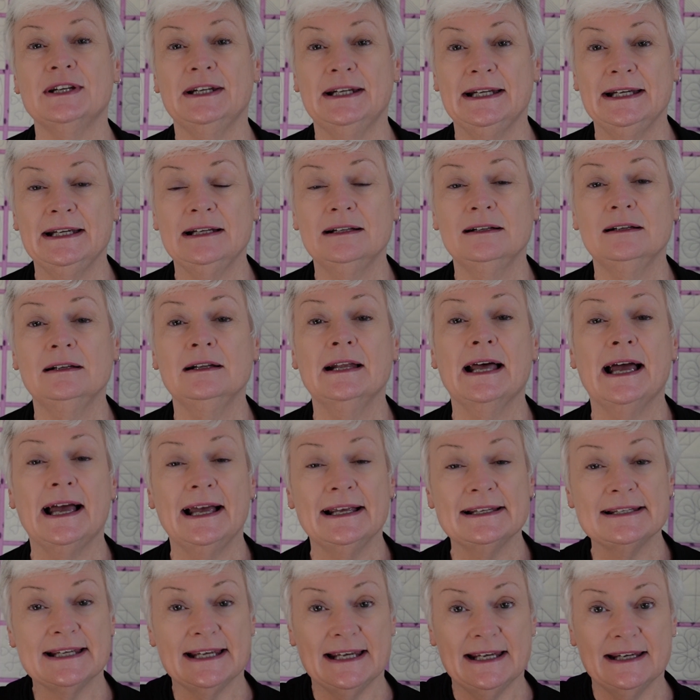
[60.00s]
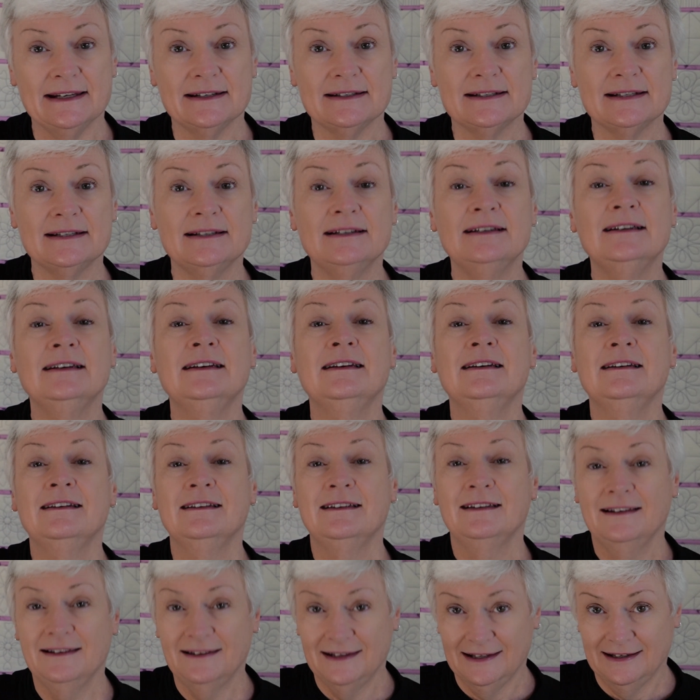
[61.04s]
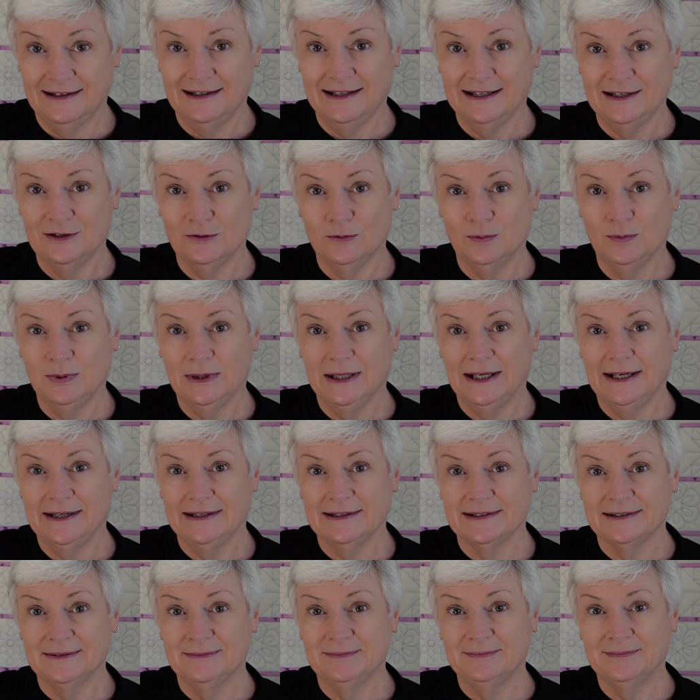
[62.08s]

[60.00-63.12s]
needle has hit the needle plate.